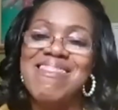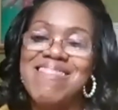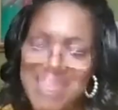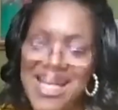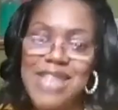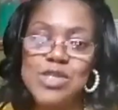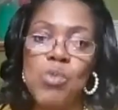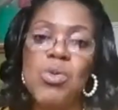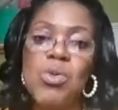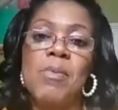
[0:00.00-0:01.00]
That's what
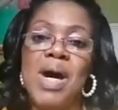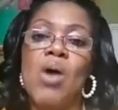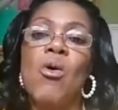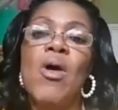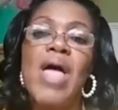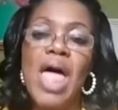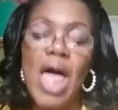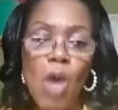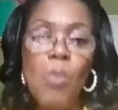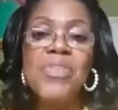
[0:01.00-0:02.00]
we're about,
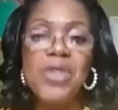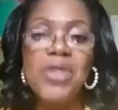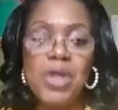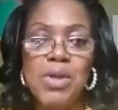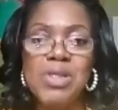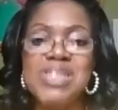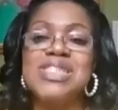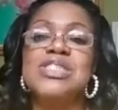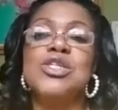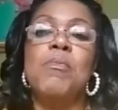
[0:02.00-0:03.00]
helping the community
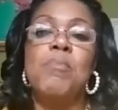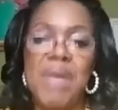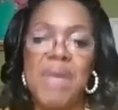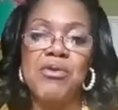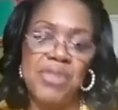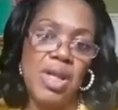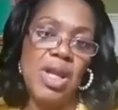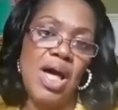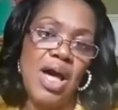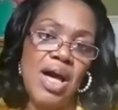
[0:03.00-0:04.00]
to better their
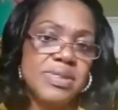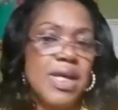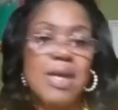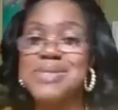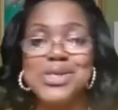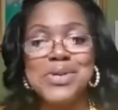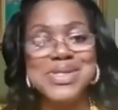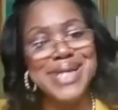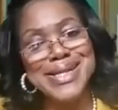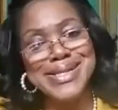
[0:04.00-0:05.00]
lives. And I'm so excited.